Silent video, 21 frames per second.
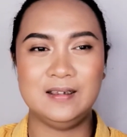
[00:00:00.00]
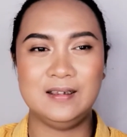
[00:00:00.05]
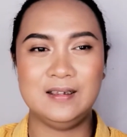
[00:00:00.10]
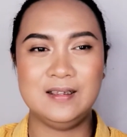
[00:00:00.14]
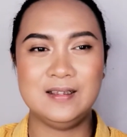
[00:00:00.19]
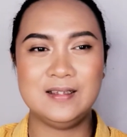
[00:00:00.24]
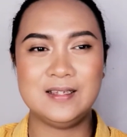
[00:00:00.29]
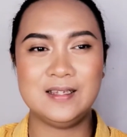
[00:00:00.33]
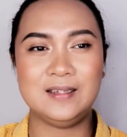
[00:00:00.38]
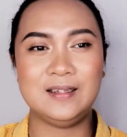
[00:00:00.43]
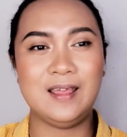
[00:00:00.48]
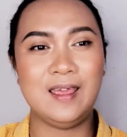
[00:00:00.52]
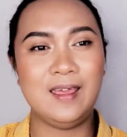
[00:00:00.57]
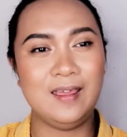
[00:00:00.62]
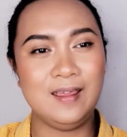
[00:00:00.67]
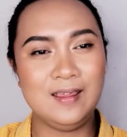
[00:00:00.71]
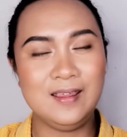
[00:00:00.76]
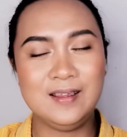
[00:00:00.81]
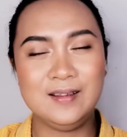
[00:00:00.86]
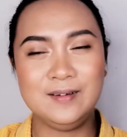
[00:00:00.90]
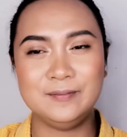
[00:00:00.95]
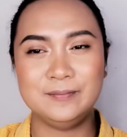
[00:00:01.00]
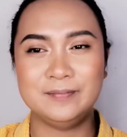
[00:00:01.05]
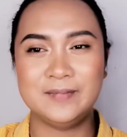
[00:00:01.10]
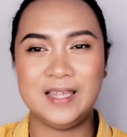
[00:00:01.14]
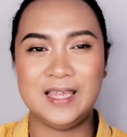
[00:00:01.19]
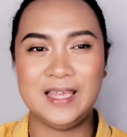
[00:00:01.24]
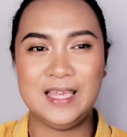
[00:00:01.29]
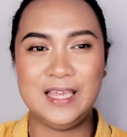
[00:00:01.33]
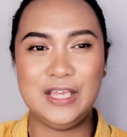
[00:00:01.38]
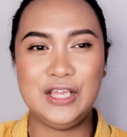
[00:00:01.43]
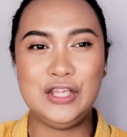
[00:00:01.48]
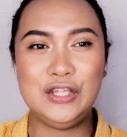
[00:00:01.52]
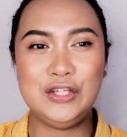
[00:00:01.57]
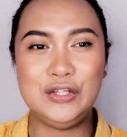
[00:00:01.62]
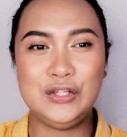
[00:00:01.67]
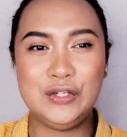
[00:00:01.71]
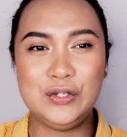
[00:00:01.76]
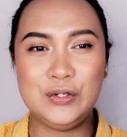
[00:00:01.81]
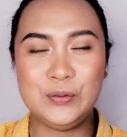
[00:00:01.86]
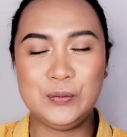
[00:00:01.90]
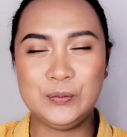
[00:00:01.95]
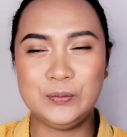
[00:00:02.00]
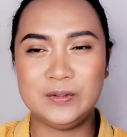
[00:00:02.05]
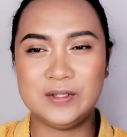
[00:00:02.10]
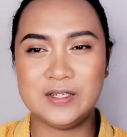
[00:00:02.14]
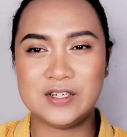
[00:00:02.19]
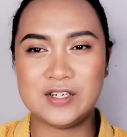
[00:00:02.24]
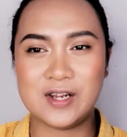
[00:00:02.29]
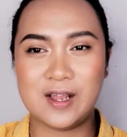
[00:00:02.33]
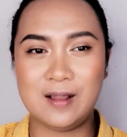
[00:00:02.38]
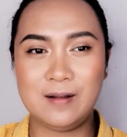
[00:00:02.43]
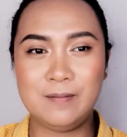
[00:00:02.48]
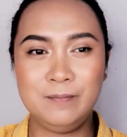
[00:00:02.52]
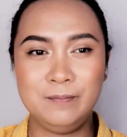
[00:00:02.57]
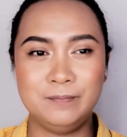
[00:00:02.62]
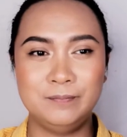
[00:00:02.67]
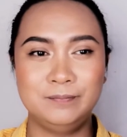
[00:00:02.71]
Is it A. He knew the job?